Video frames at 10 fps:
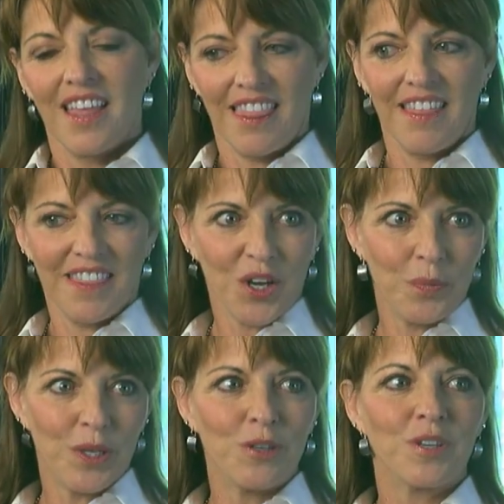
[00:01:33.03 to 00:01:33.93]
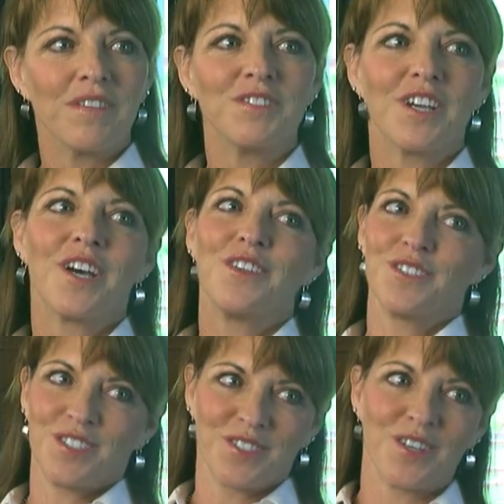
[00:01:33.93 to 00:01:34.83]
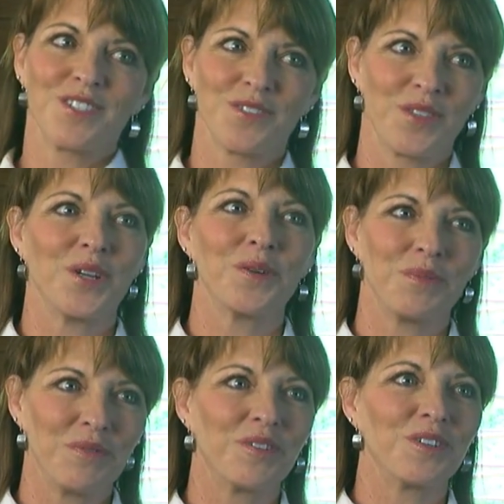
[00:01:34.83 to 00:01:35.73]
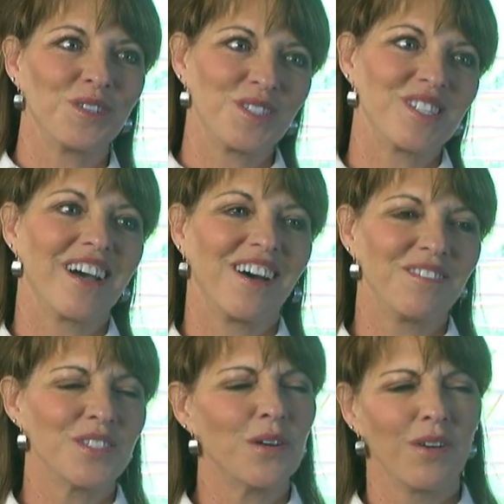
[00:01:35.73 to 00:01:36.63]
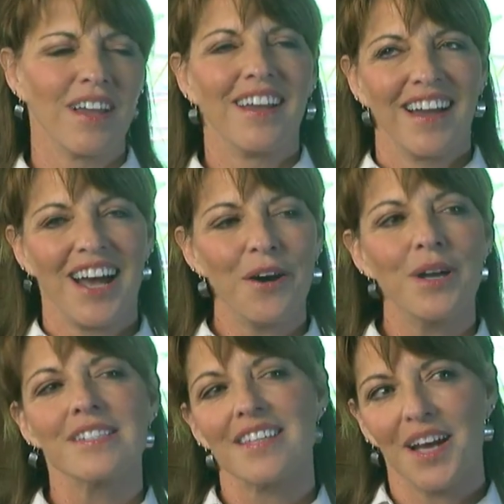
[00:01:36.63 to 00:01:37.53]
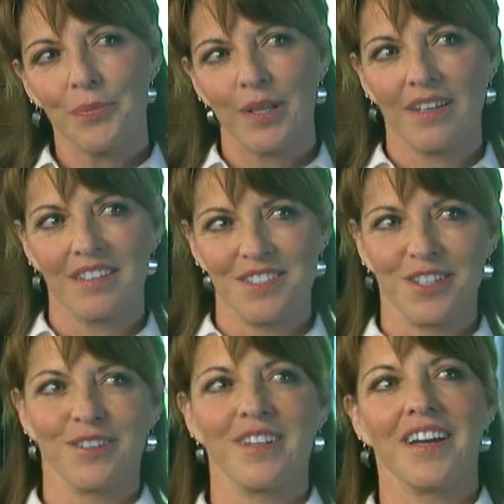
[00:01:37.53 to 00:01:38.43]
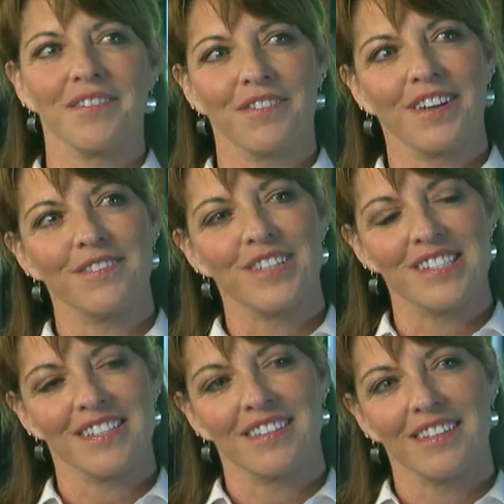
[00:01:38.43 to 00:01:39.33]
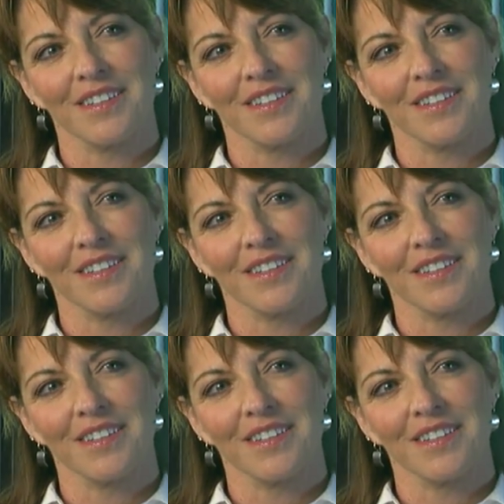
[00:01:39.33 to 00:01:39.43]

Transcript: The therapy you give to others is also therapy for yourself. So it how is. has that played into it your is. life right, recently?